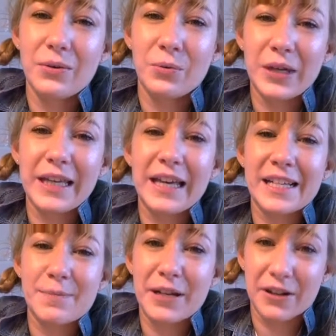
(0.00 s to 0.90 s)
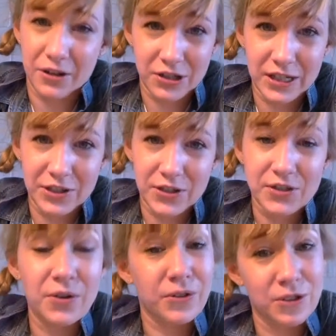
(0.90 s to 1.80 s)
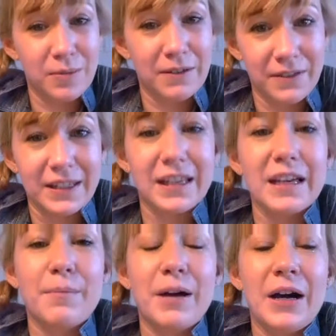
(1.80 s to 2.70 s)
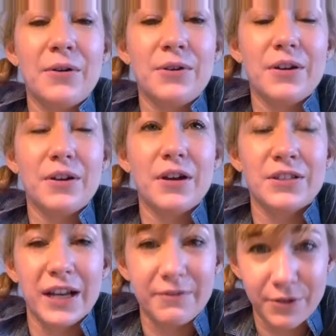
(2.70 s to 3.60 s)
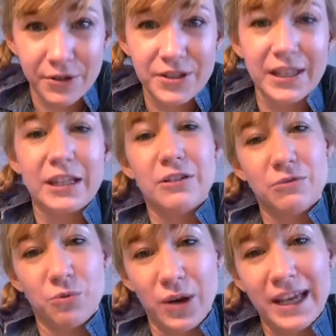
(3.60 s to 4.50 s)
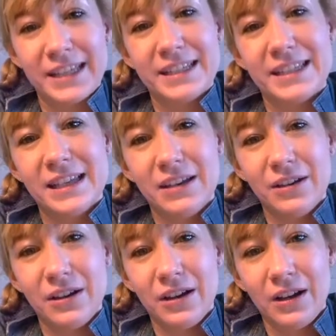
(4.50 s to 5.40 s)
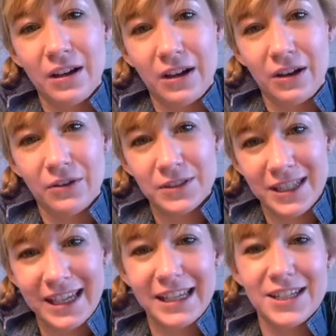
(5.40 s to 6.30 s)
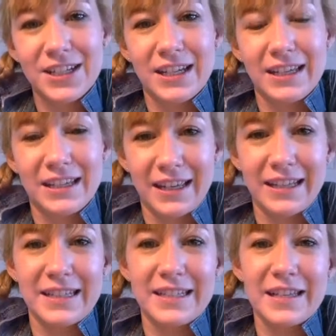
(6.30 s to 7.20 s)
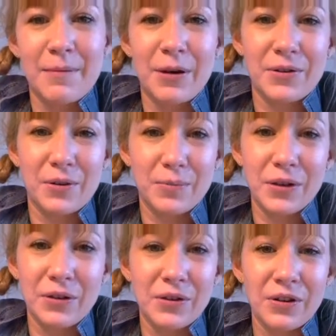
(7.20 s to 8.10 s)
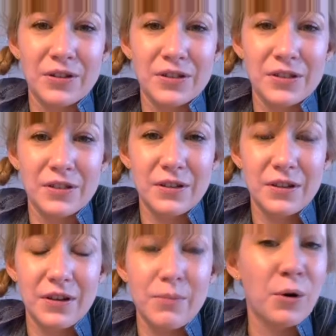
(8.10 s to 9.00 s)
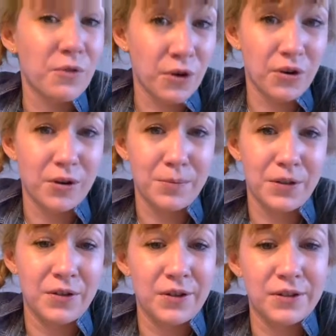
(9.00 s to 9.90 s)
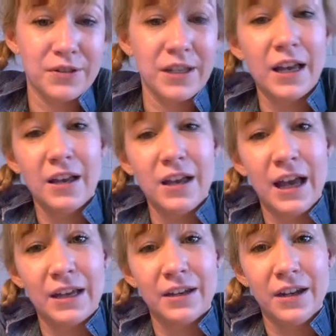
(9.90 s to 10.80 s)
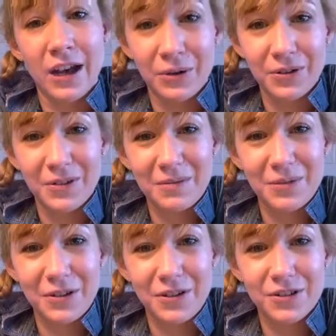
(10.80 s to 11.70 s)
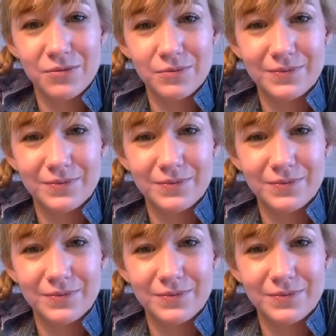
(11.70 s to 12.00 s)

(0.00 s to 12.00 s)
we as pedagogicians ought to be thinking about a diversity of ways of teaching kids about computers, both on computers and out of computers.